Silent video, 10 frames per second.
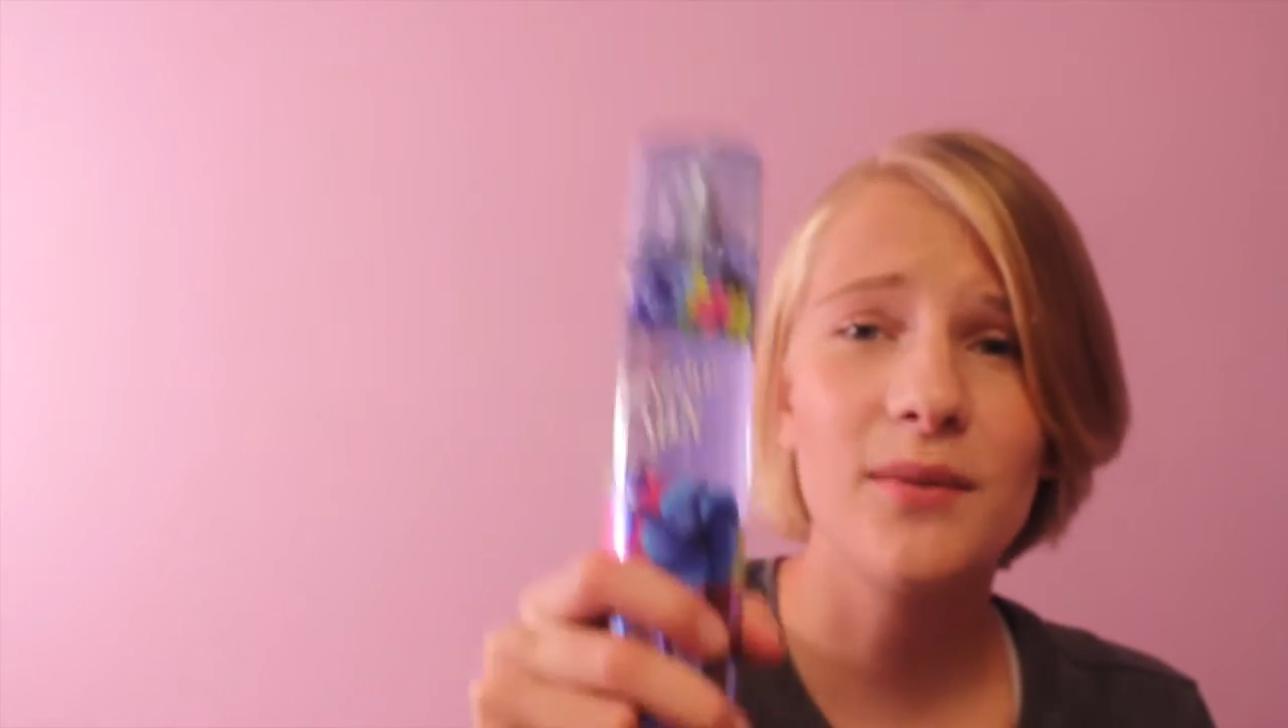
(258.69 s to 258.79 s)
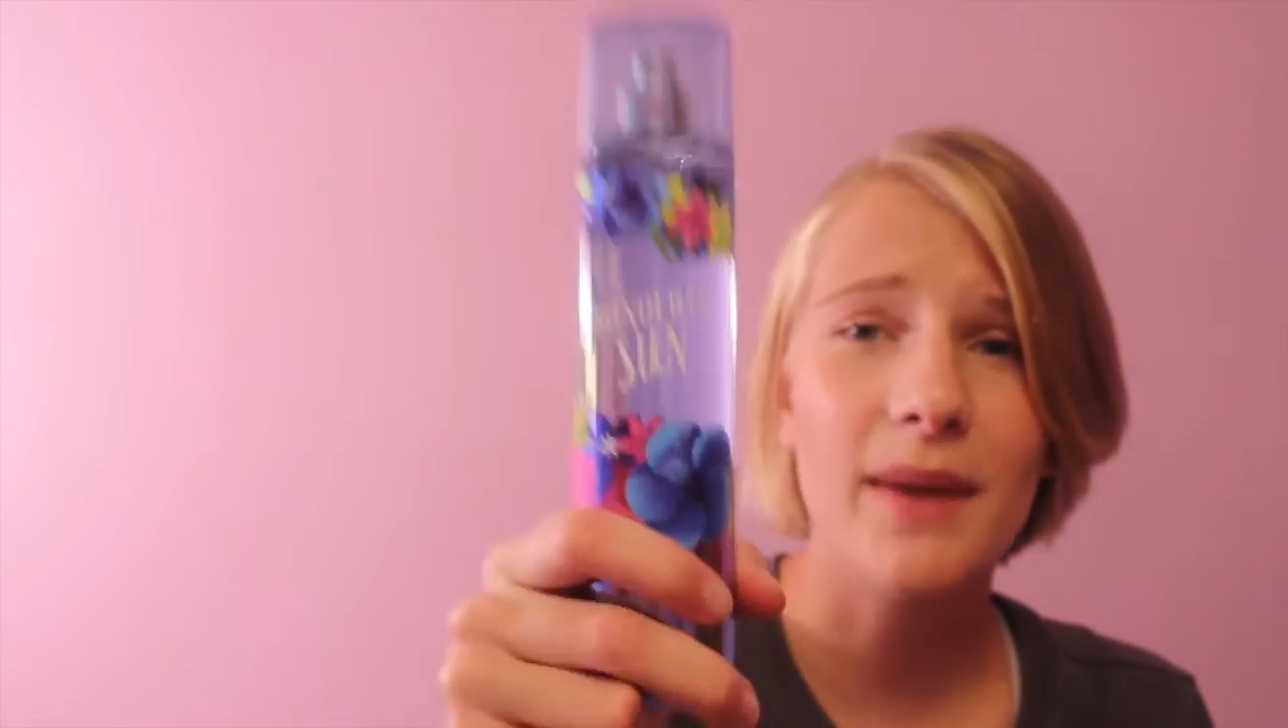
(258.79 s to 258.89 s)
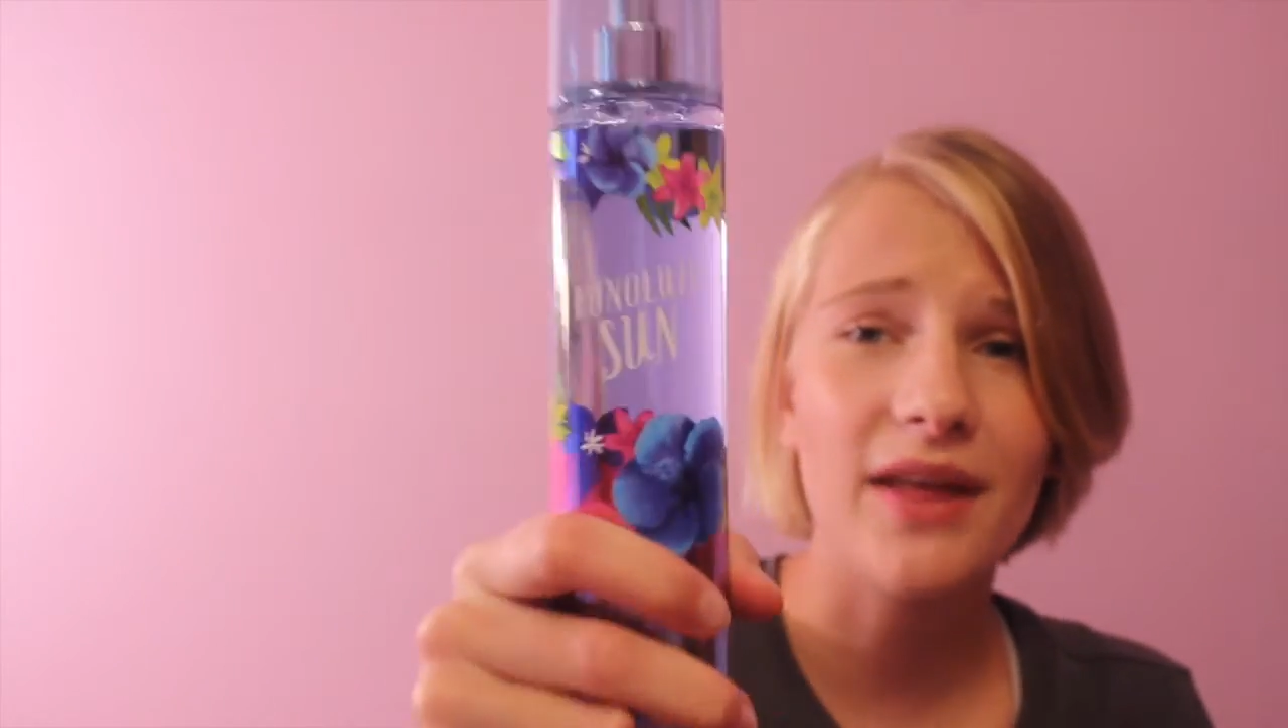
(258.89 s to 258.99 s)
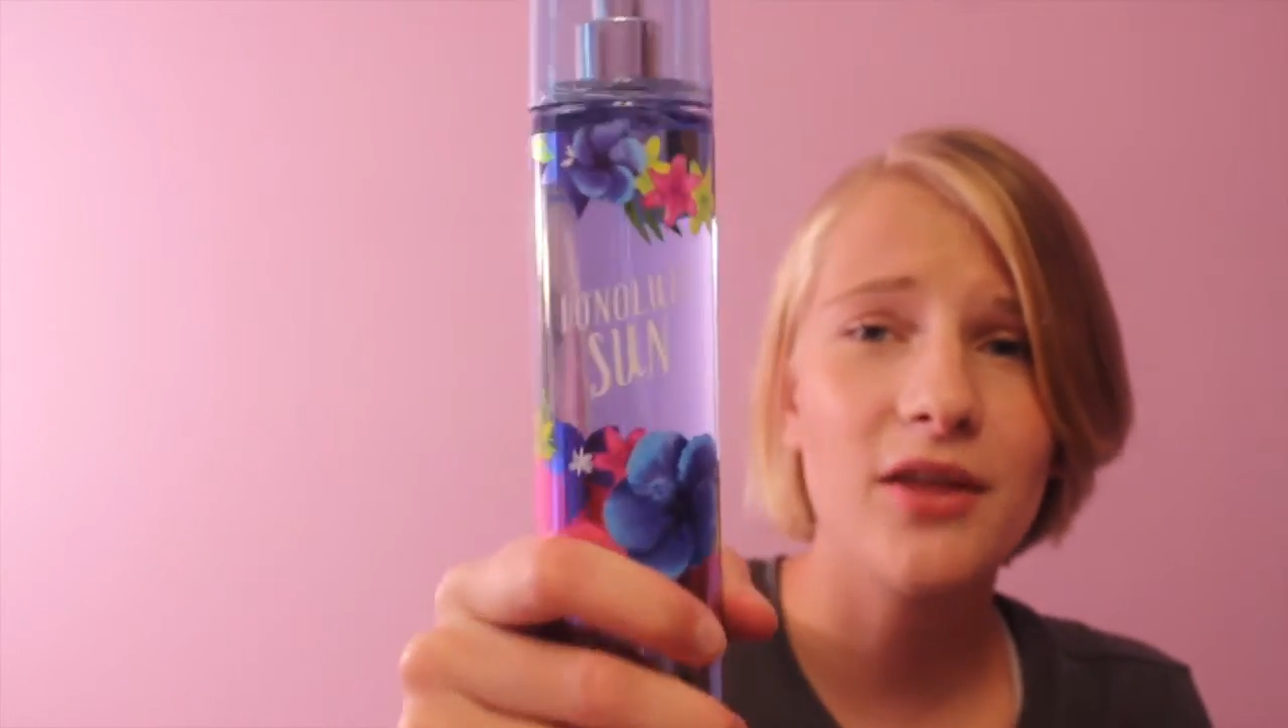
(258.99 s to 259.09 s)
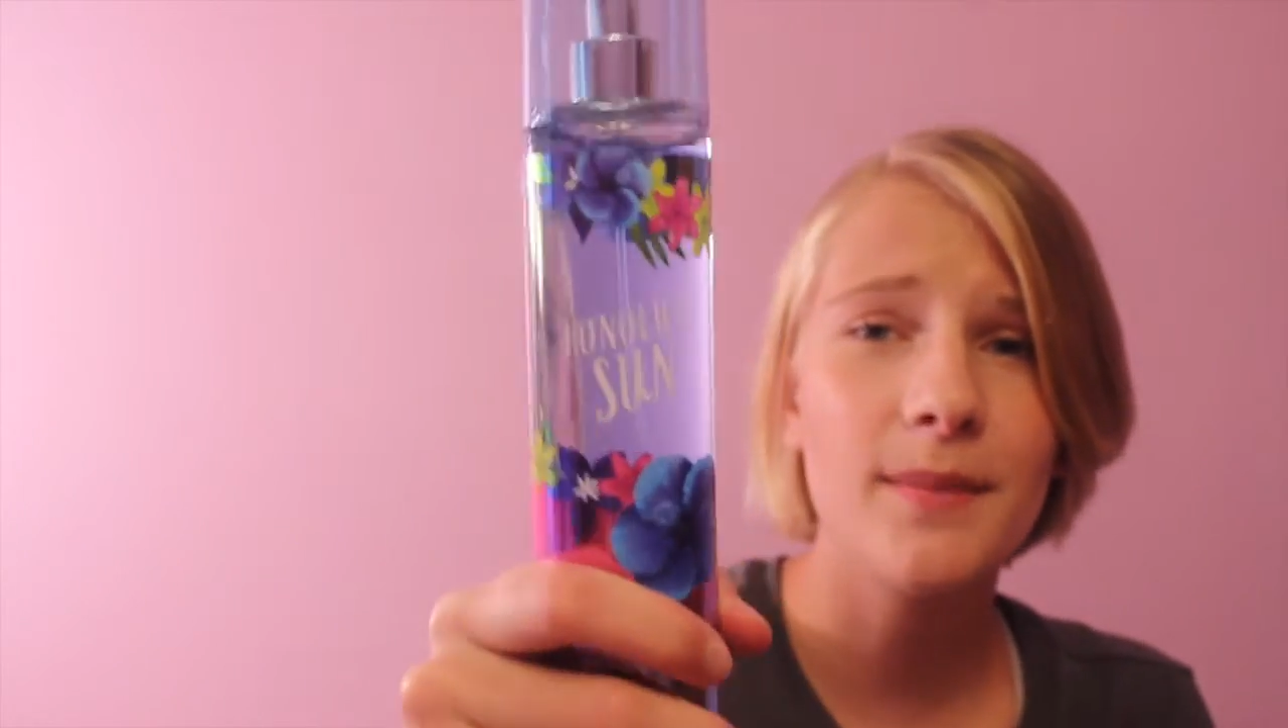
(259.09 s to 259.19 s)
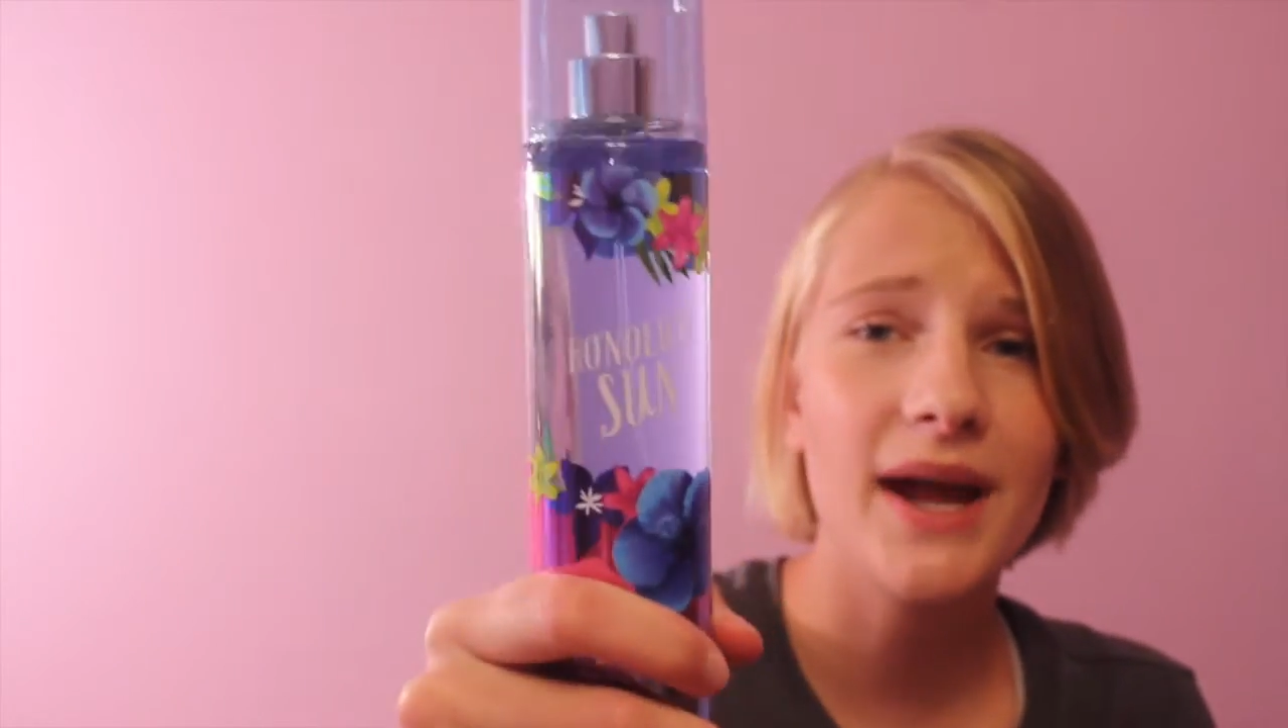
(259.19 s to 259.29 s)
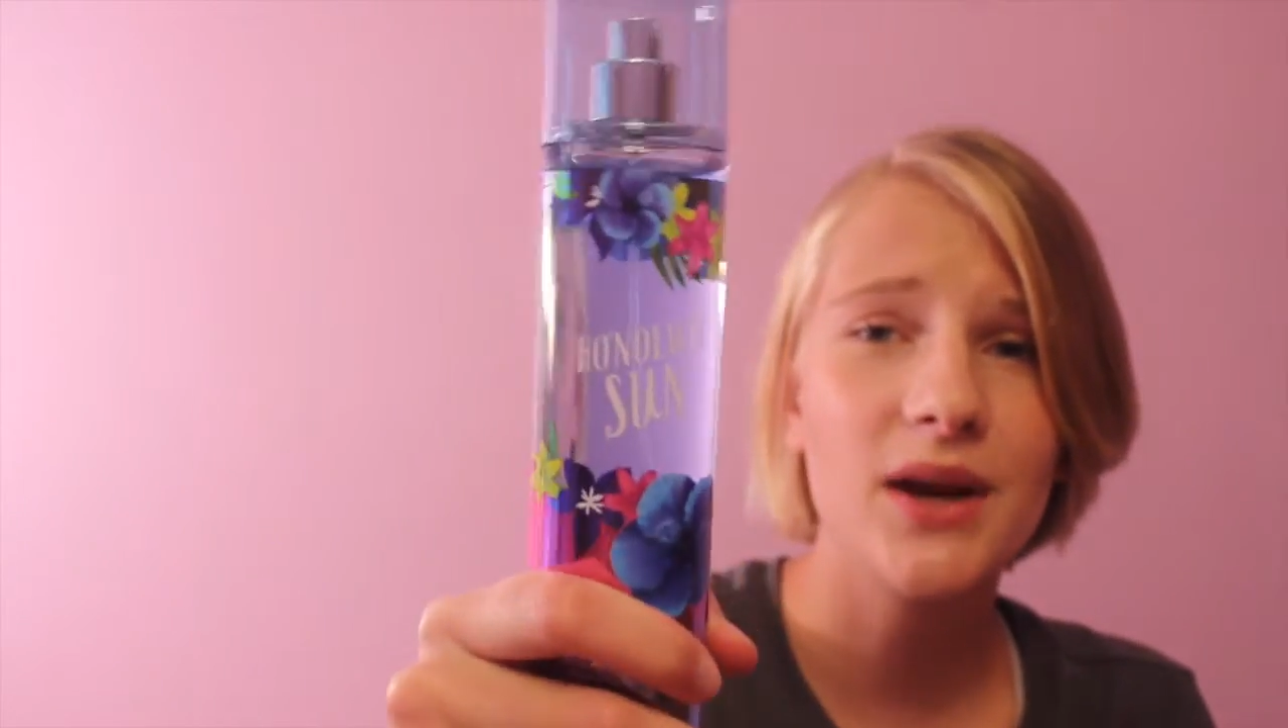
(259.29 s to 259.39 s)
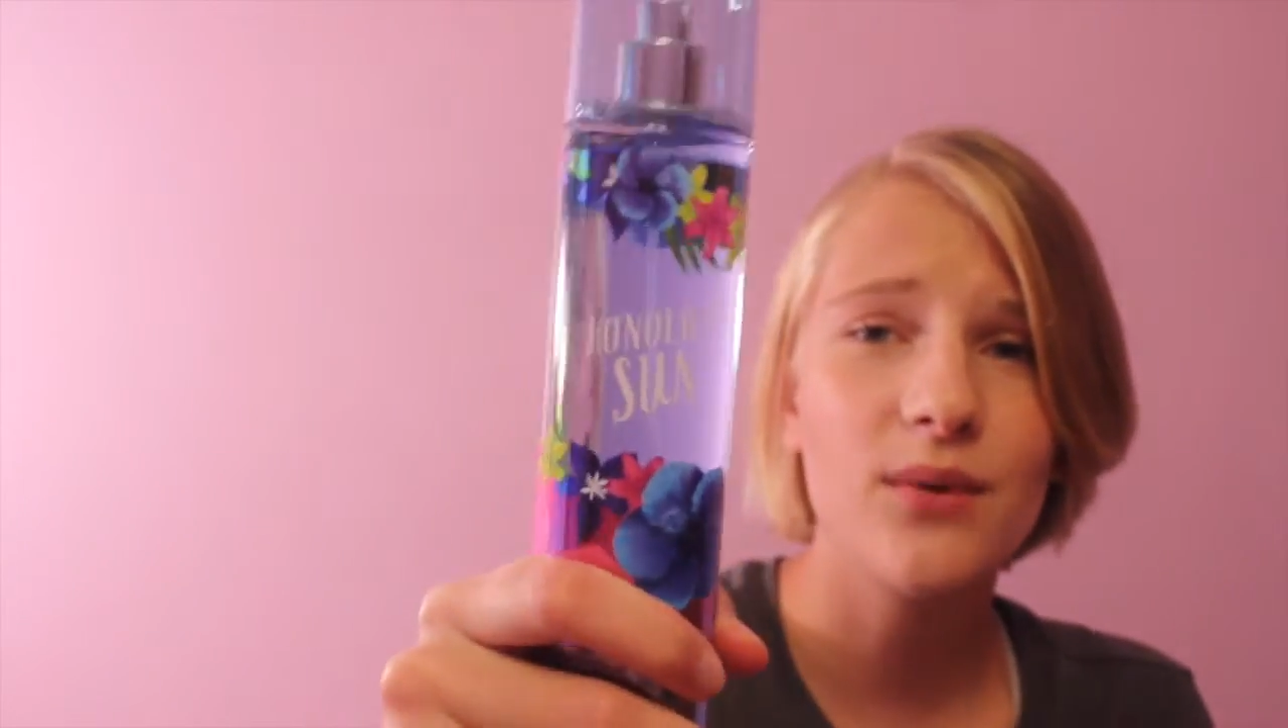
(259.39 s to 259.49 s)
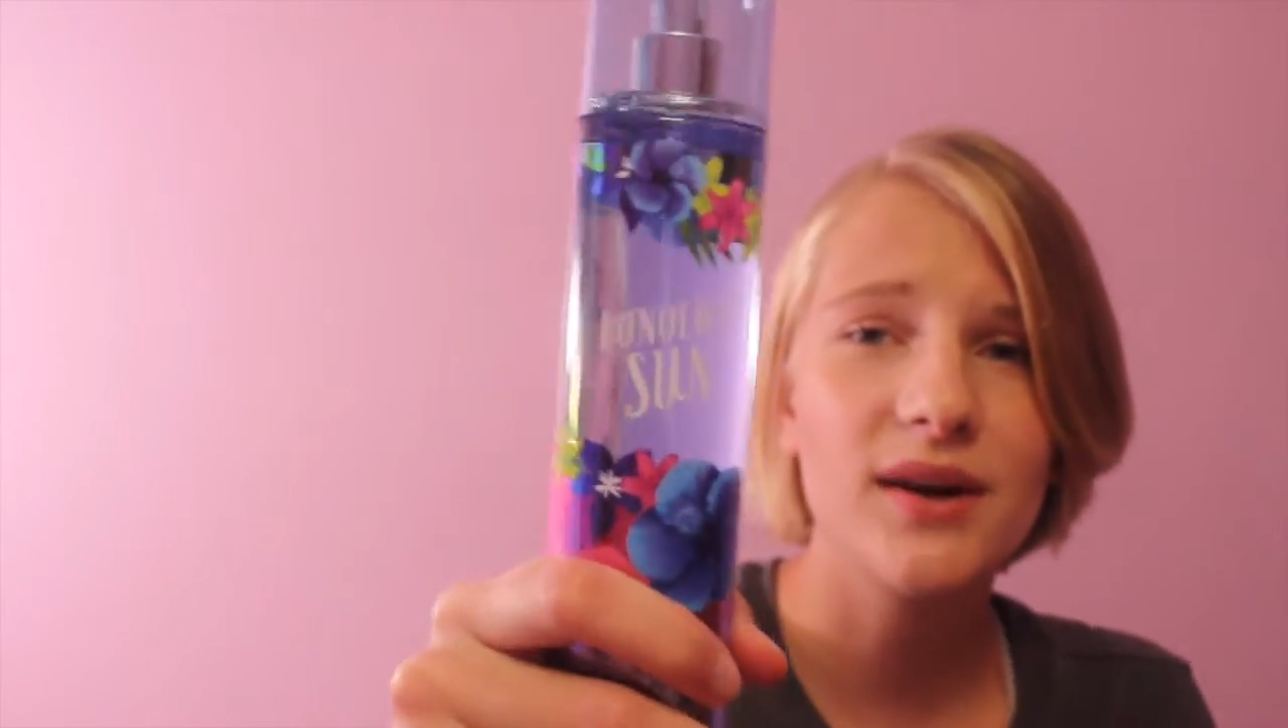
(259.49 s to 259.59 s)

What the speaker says: from Bath & Body